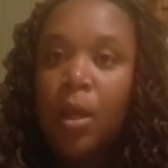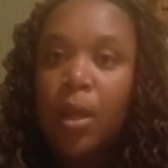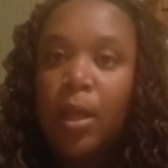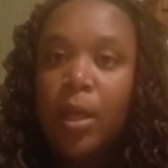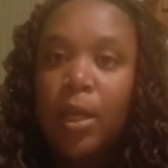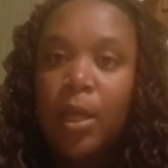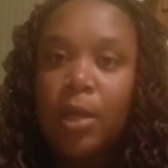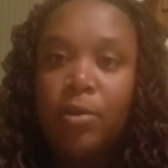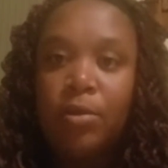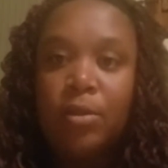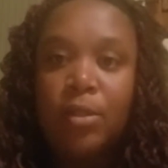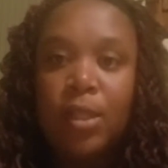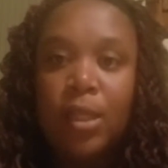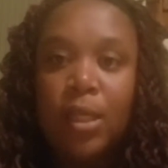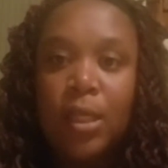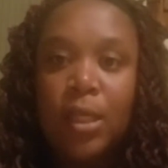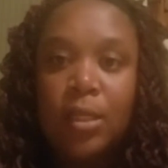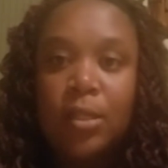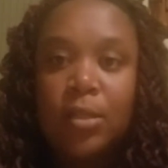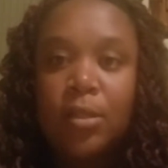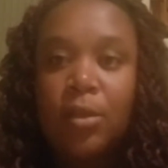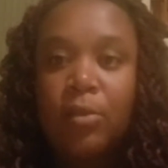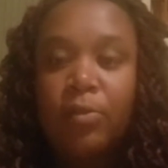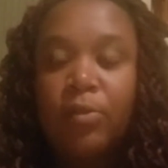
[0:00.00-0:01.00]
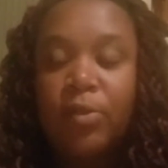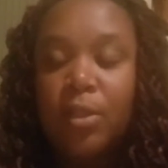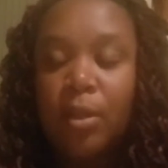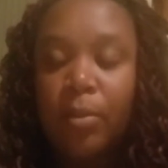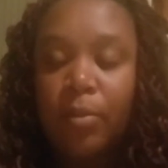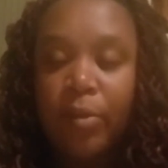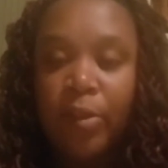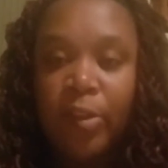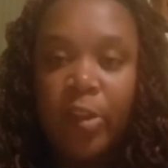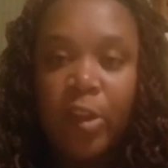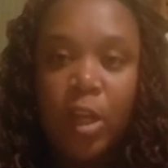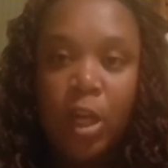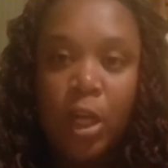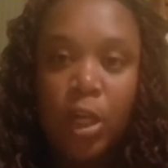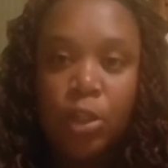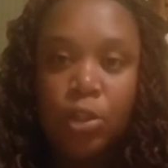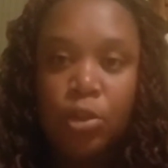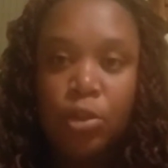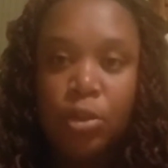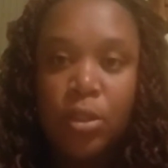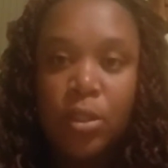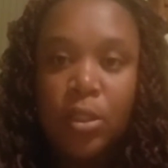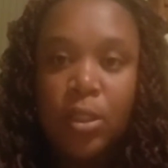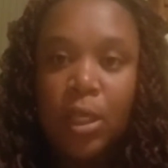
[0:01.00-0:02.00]
Here is a list of some of the
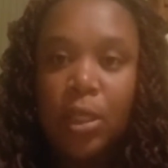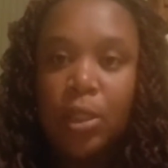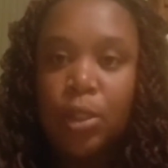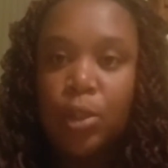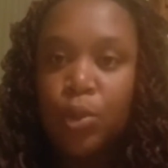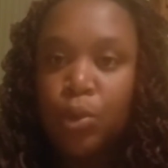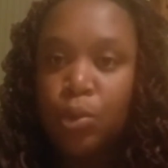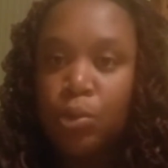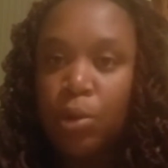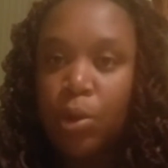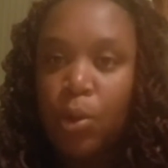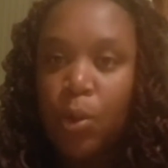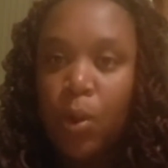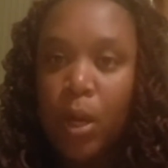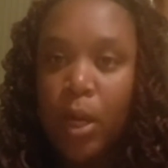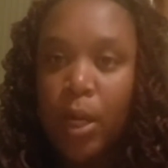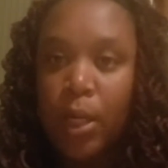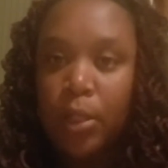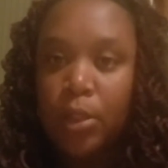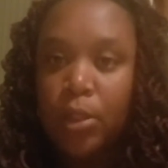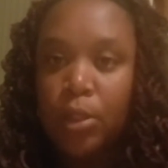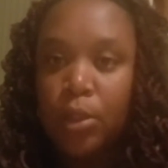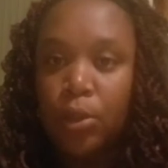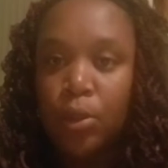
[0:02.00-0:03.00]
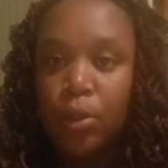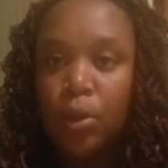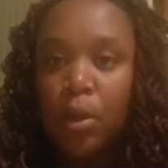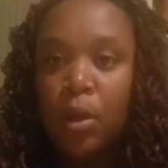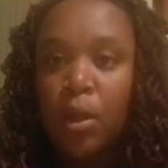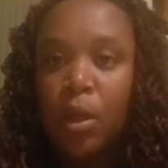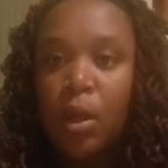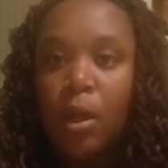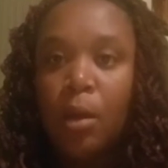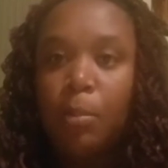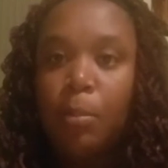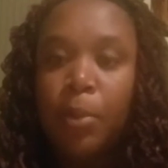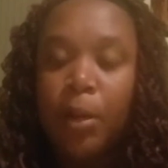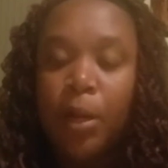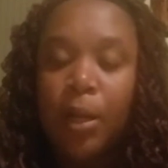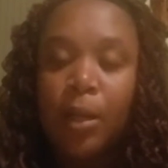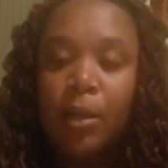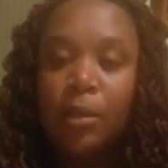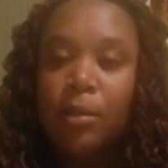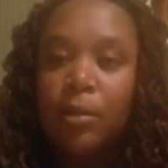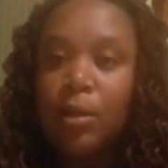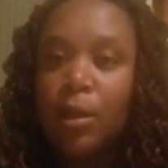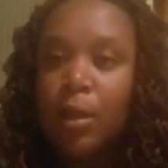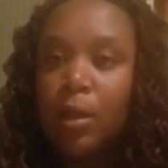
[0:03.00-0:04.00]
countries that do require to,
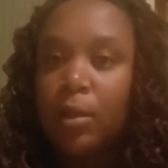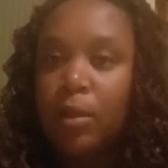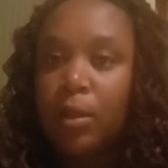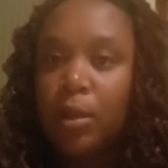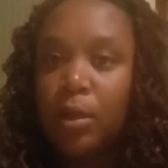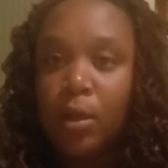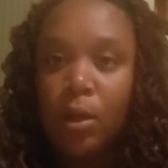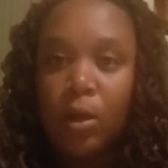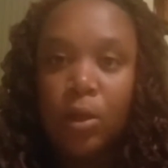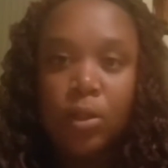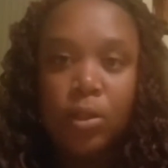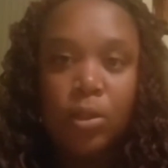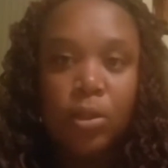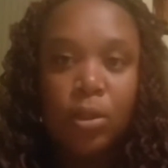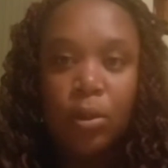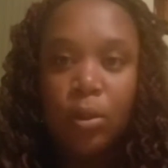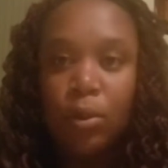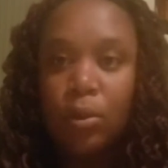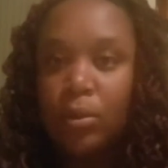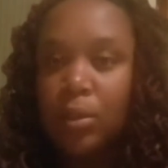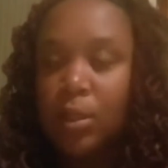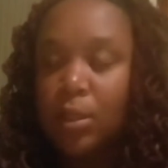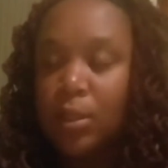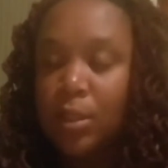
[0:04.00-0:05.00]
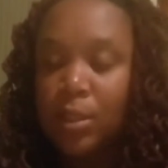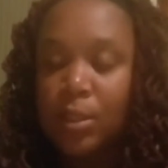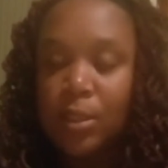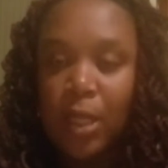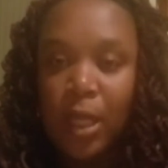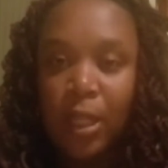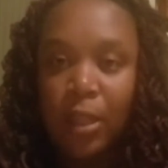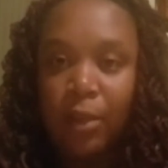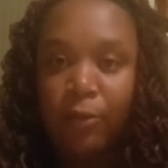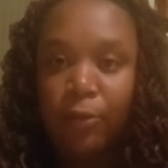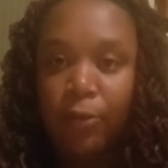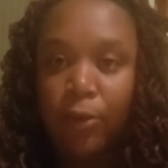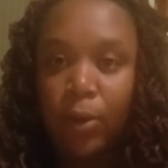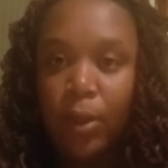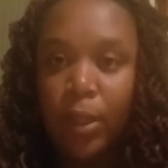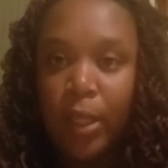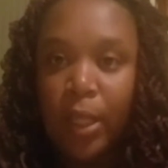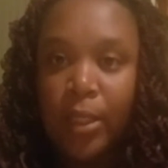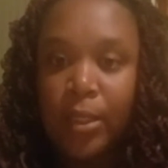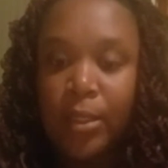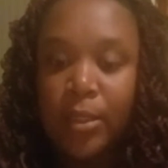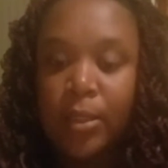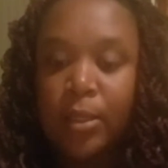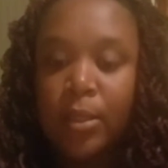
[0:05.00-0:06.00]
but this is not the full
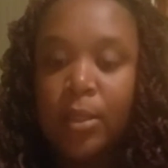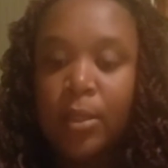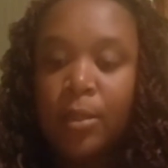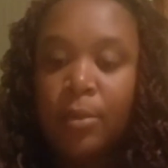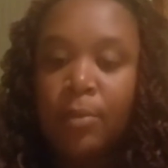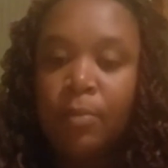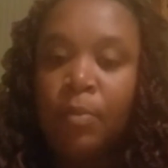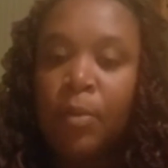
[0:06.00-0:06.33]
list.